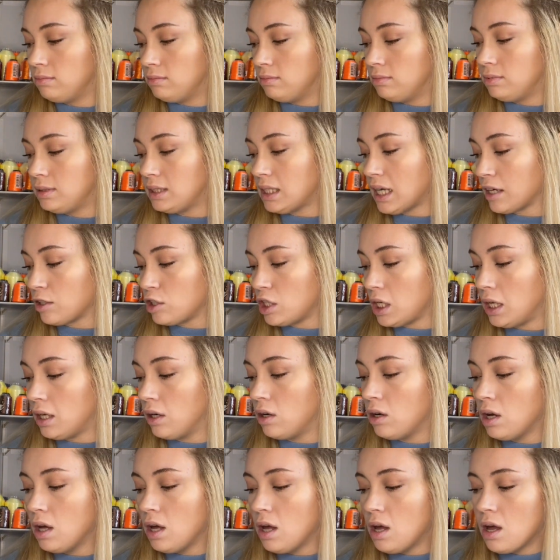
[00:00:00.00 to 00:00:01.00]

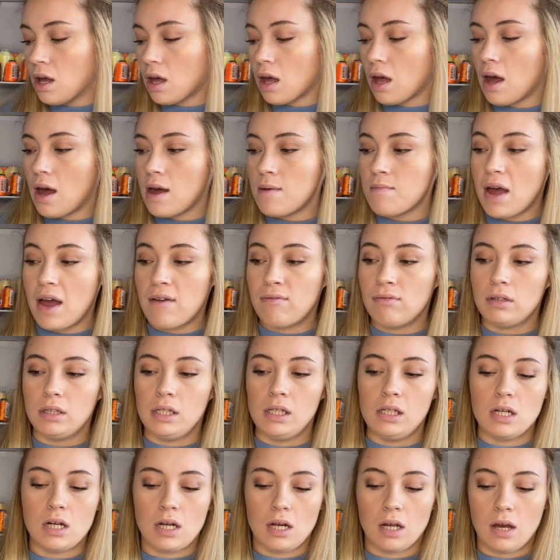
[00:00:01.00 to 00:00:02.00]
section. I've
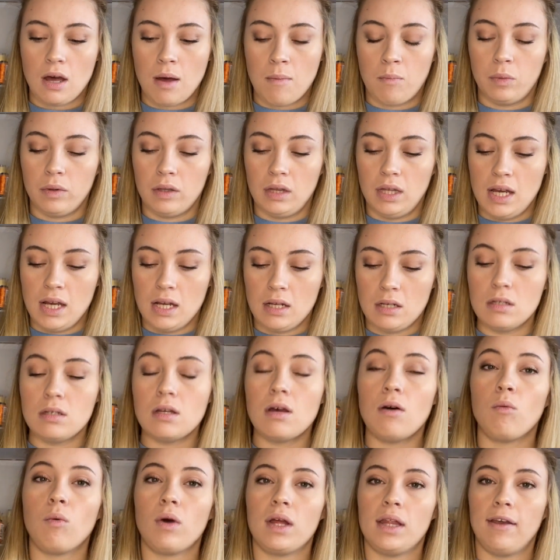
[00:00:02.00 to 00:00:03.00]
only done a couple things
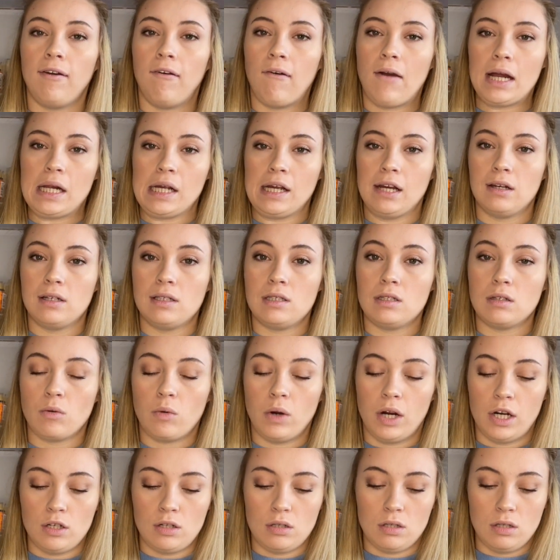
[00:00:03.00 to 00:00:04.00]
with the granny
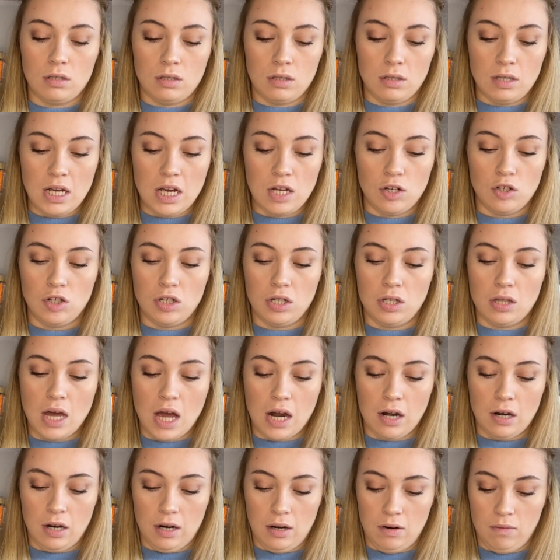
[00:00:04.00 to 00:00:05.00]
square stitch
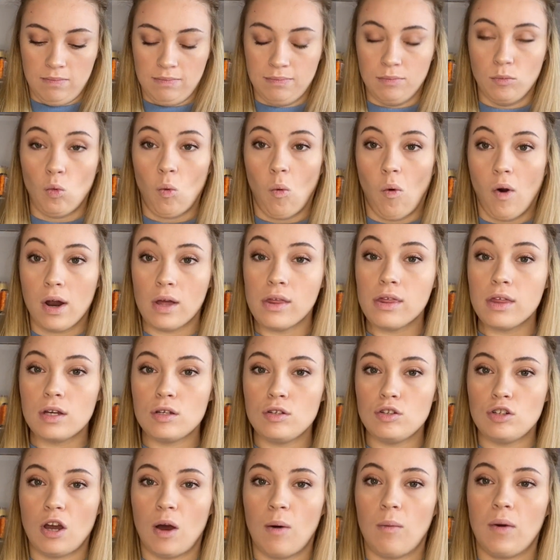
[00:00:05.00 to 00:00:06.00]
that are worth
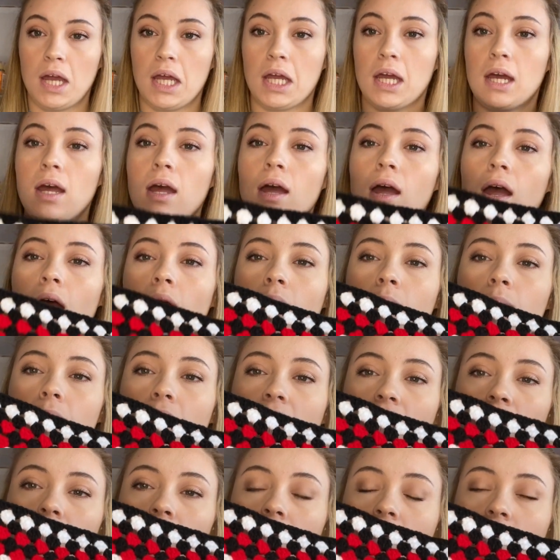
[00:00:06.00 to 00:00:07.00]
showing,
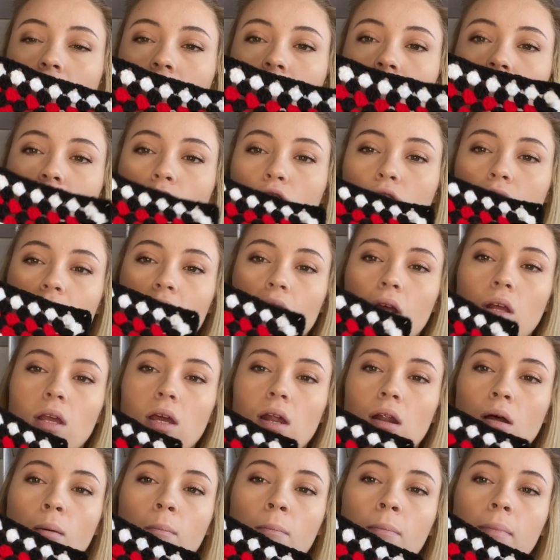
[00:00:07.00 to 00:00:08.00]
but this is just a
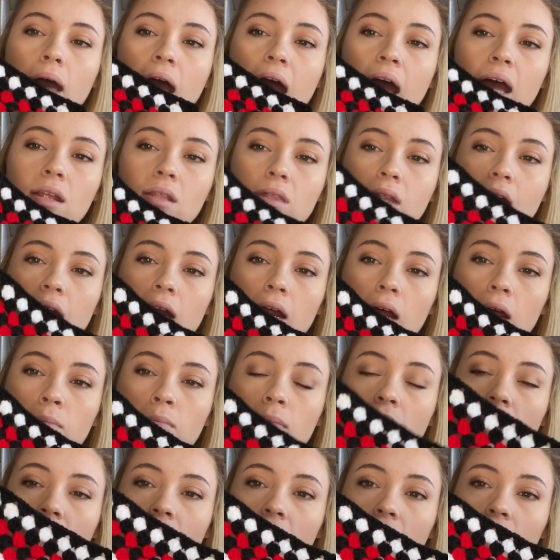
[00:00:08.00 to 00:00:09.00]
little mat that I
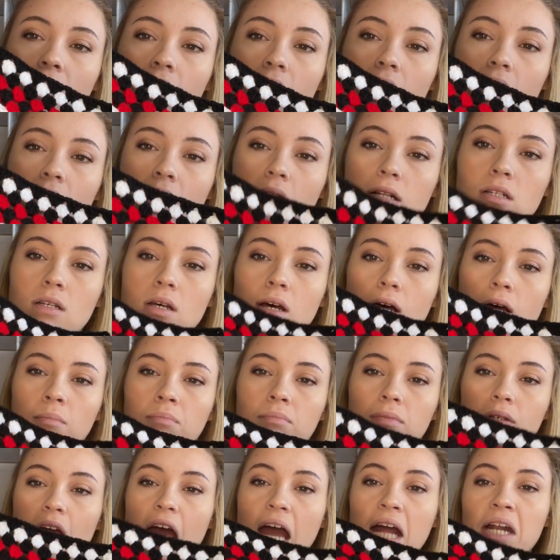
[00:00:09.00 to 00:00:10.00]
made. It's
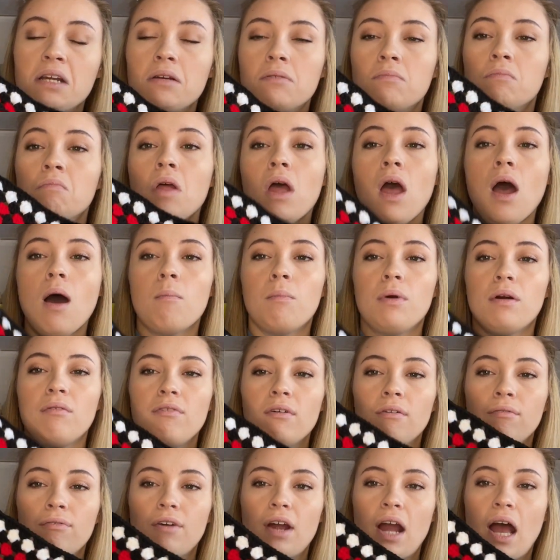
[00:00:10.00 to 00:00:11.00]
kind of
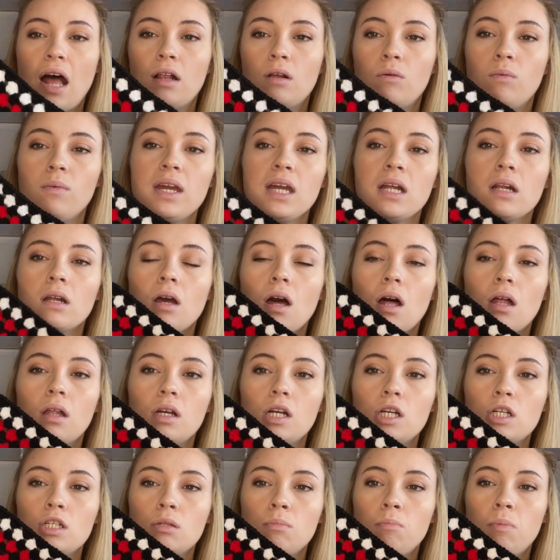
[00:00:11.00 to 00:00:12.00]
perfect for Halloween
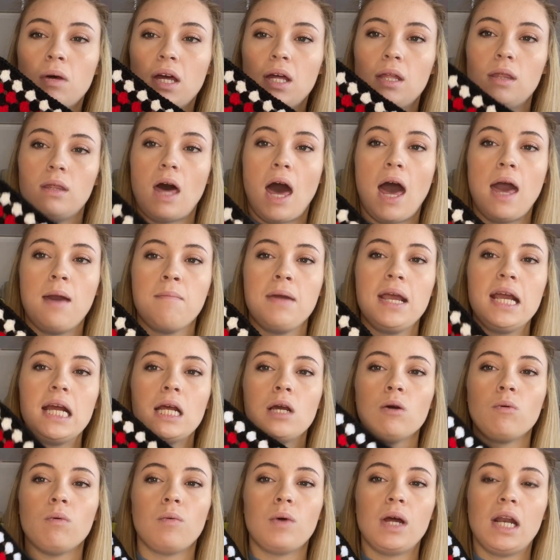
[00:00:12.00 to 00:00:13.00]
colors, but I made
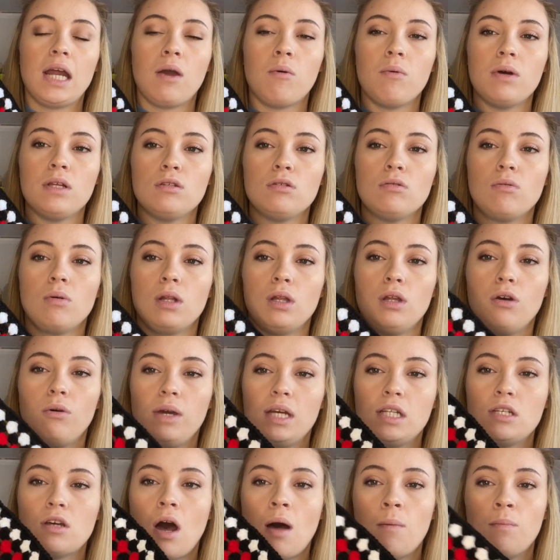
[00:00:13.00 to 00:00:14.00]
it when I went to a
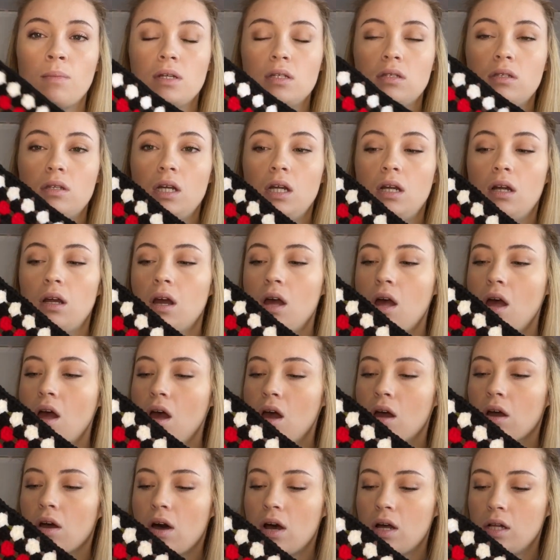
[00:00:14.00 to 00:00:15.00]
Louis Tomlinson
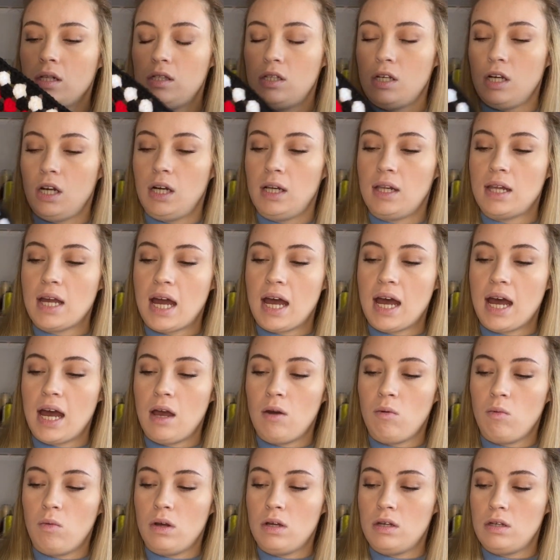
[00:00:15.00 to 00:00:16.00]
concert that
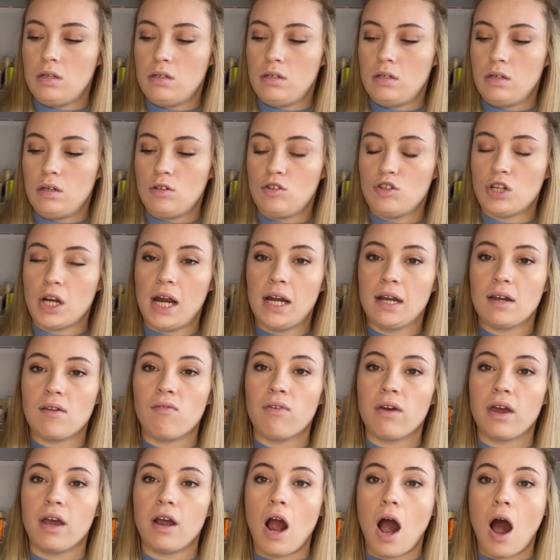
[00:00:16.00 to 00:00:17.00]
I was trying to
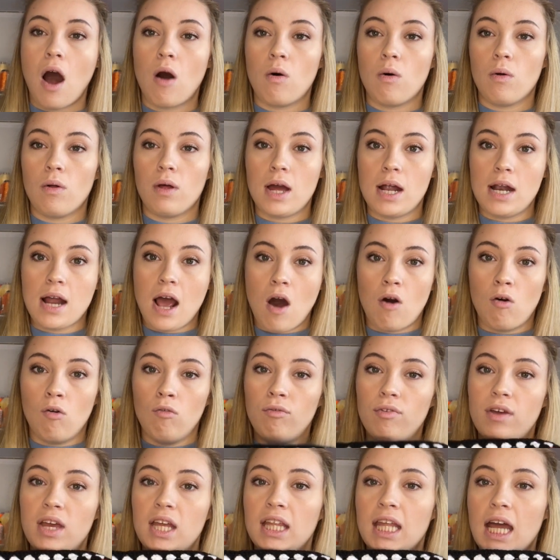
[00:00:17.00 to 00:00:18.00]
figure out an
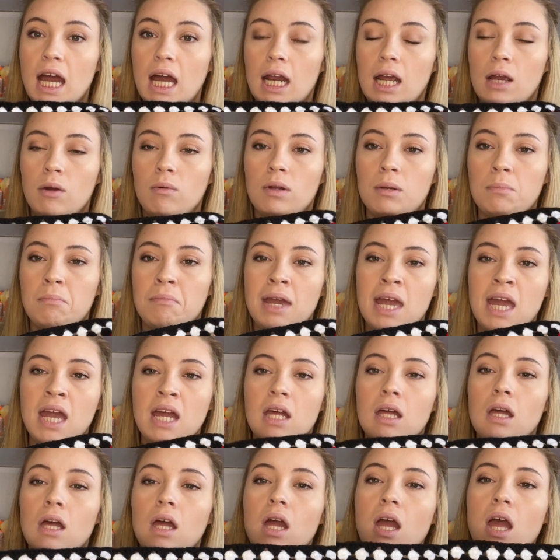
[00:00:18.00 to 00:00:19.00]
outfit that I would
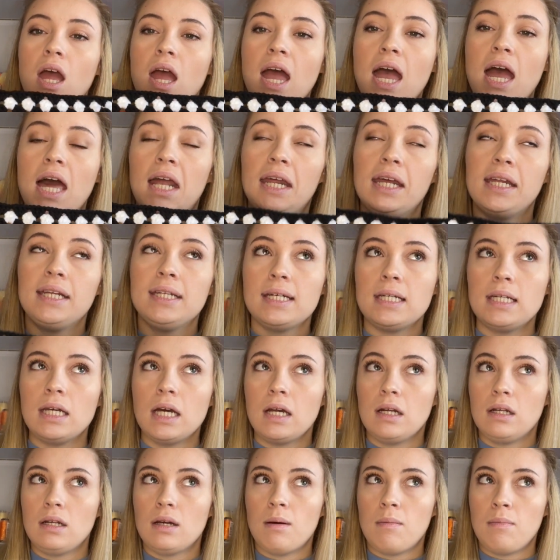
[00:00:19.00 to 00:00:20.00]
make, and I did
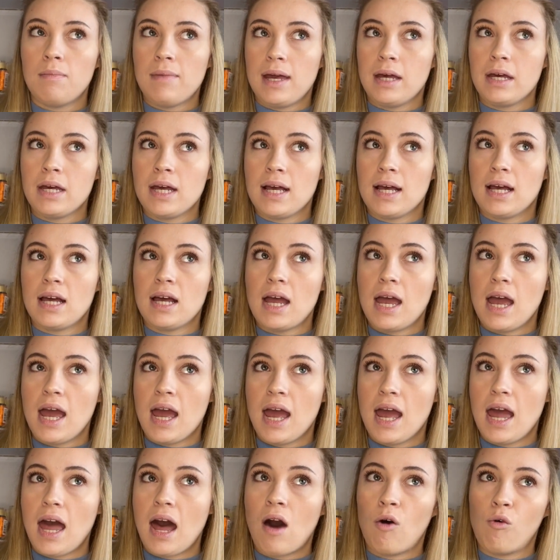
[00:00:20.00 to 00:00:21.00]
end up making
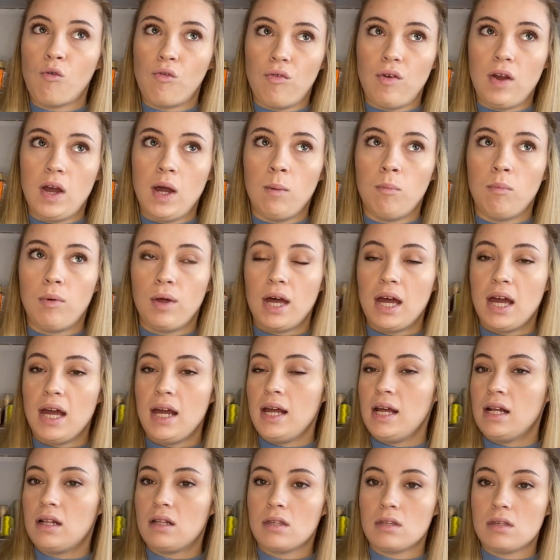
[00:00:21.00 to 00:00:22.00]
a outfit, but
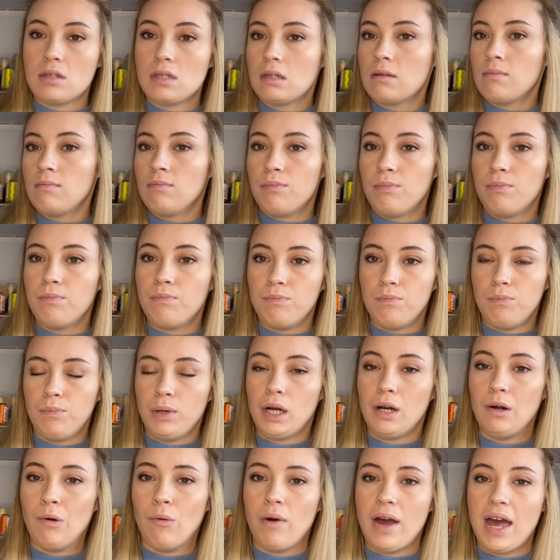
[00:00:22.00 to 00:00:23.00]
it's
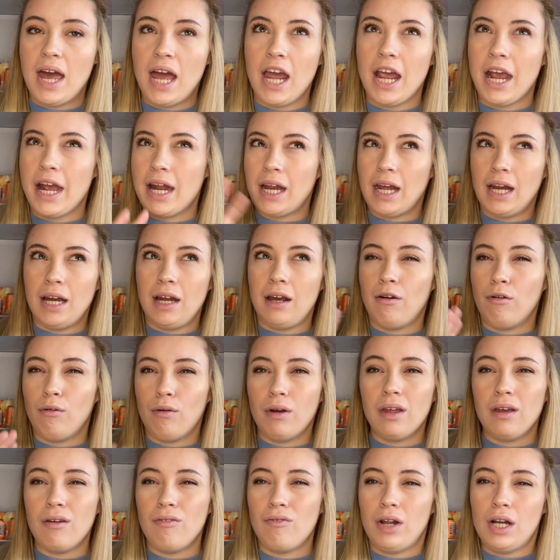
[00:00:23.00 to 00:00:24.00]
put away and I didn't
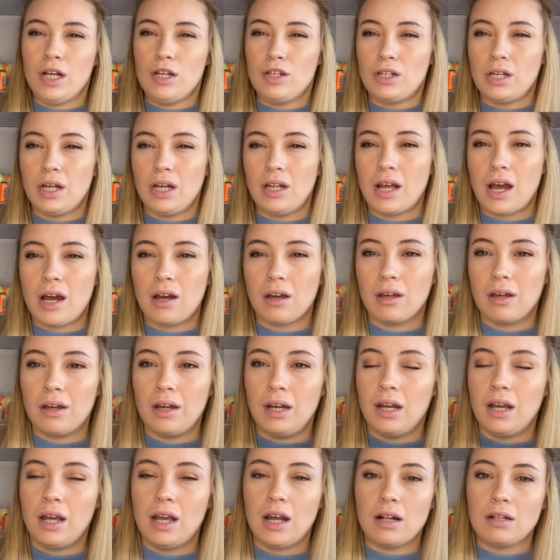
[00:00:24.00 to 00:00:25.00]
really finish it that
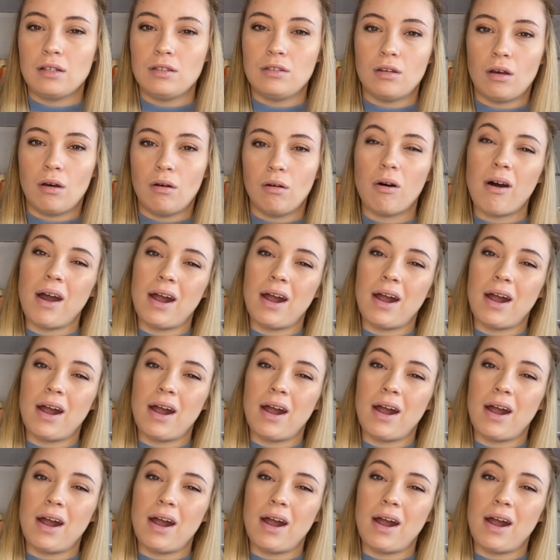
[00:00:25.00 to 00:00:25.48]
good, and so